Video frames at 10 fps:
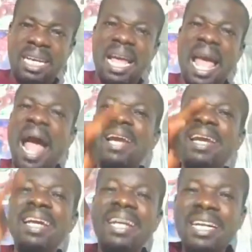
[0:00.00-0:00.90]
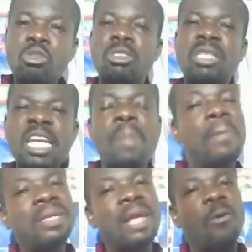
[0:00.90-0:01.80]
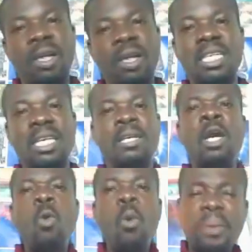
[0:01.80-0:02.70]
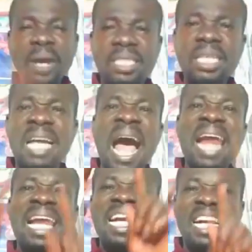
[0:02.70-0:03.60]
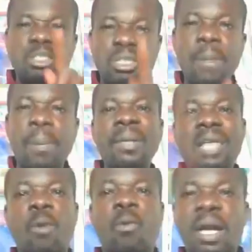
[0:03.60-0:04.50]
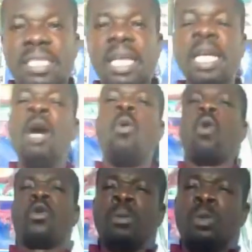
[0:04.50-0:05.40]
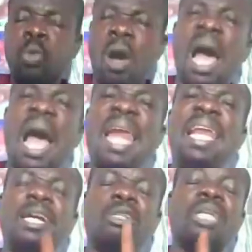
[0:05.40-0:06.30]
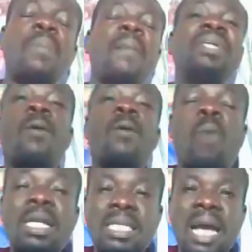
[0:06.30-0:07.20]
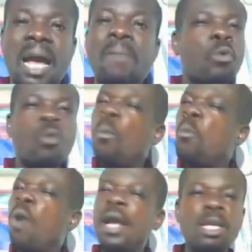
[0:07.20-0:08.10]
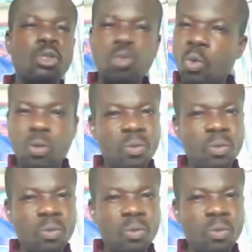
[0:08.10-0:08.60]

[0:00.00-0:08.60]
a link to se nipa benya nkwagye we preaching a link to say the public young quadi. We know to a link to say the public young quadi. Why is who?